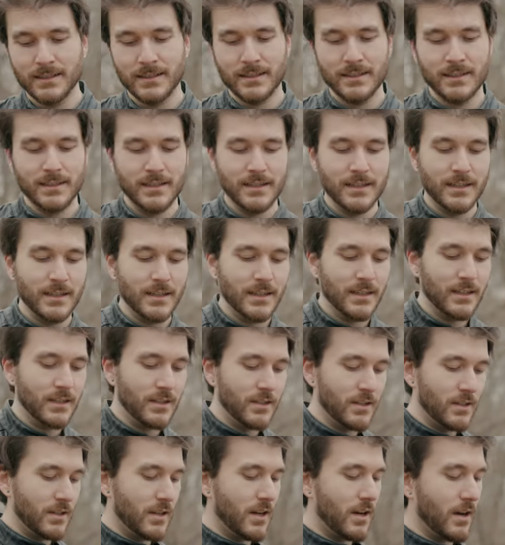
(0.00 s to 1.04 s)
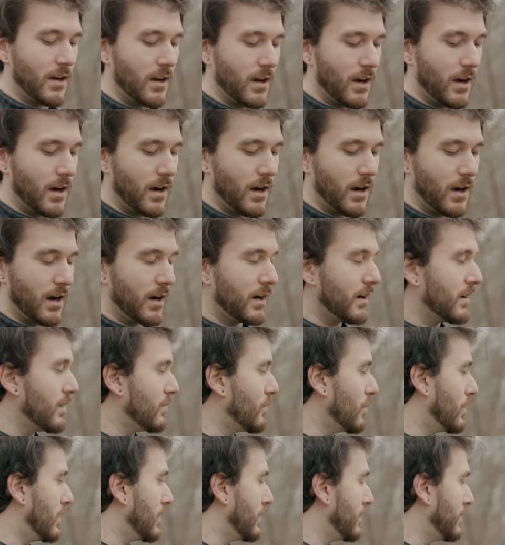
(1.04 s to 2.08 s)

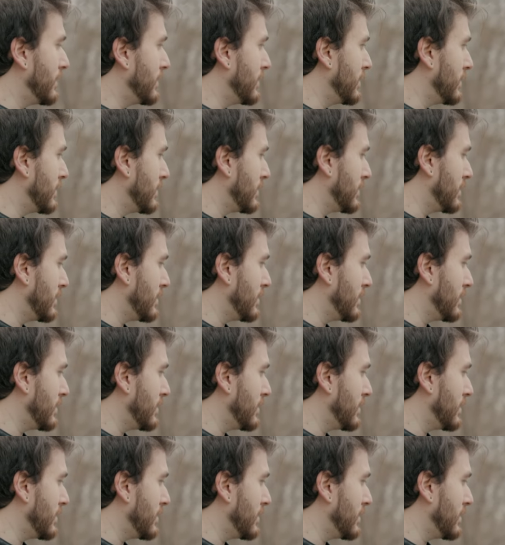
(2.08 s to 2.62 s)
The person shown says nothing.